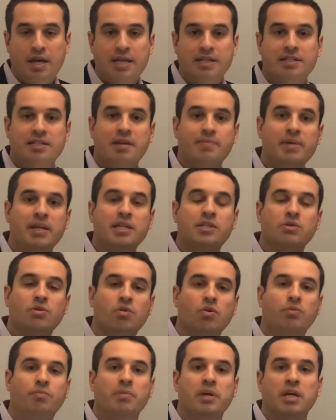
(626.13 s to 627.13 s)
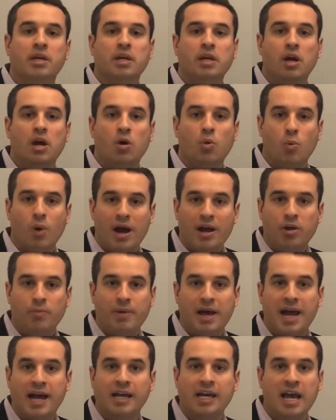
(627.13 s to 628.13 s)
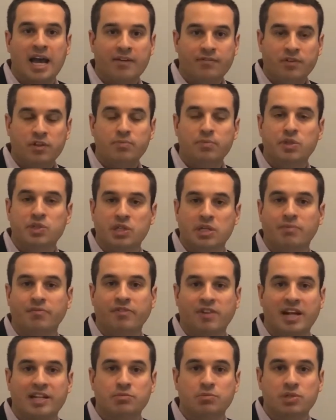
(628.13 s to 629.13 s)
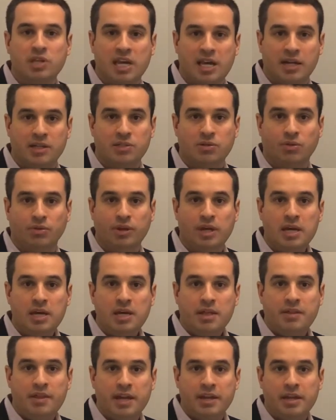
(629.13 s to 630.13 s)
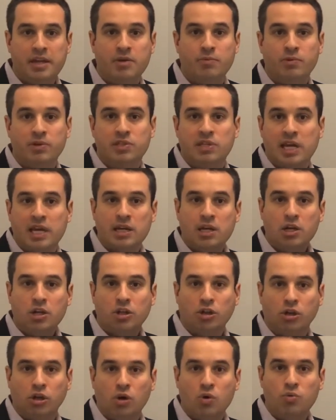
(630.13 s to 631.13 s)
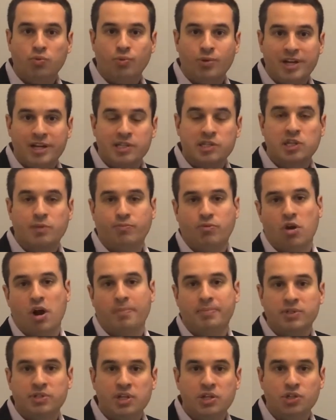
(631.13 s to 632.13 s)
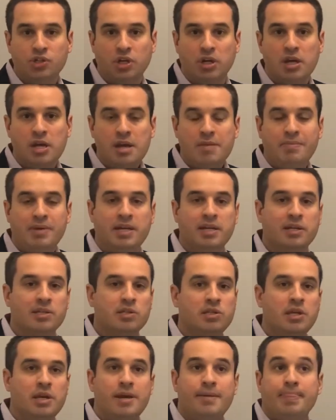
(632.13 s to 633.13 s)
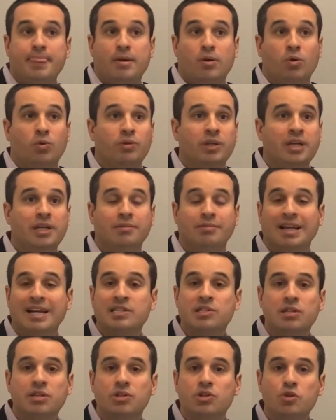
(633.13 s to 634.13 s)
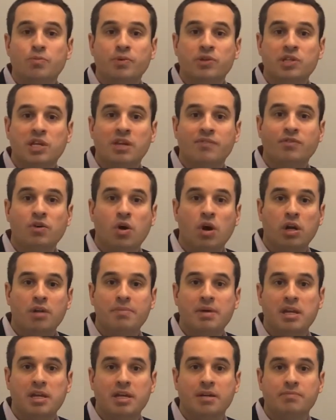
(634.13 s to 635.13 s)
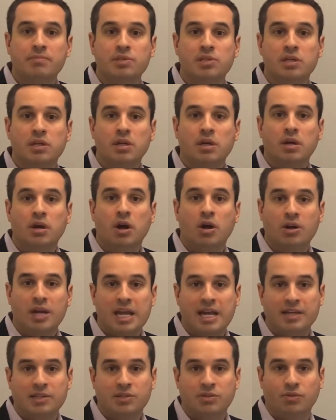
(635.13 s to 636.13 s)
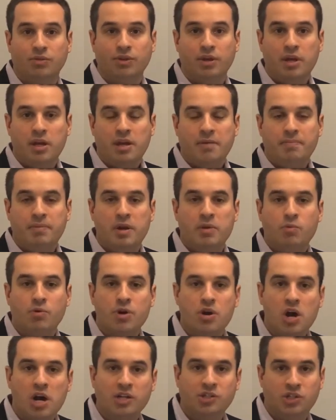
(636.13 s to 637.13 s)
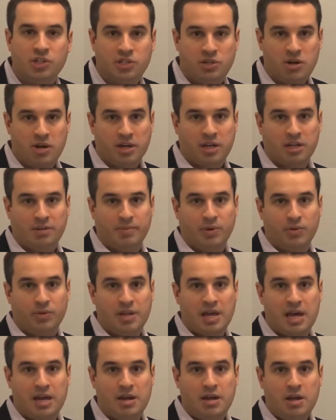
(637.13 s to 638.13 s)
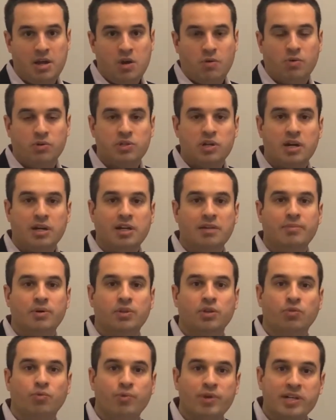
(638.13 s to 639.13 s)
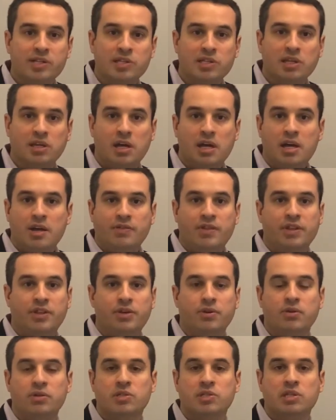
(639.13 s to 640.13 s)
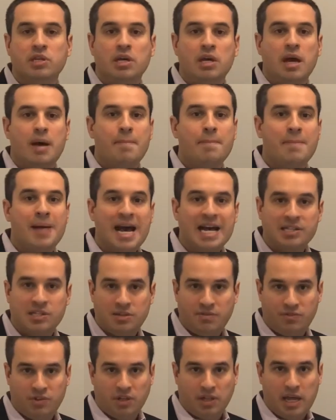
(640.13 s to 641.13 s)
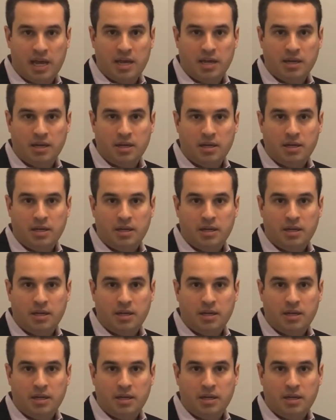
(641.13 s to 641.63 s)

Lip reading: Somebody told me a while back after the museum flat was canceled that it was a low risk proposition because only less than 2% of condominiums are canceled. But we're not just talking about that. We're talking about the risk that there's a massive delay,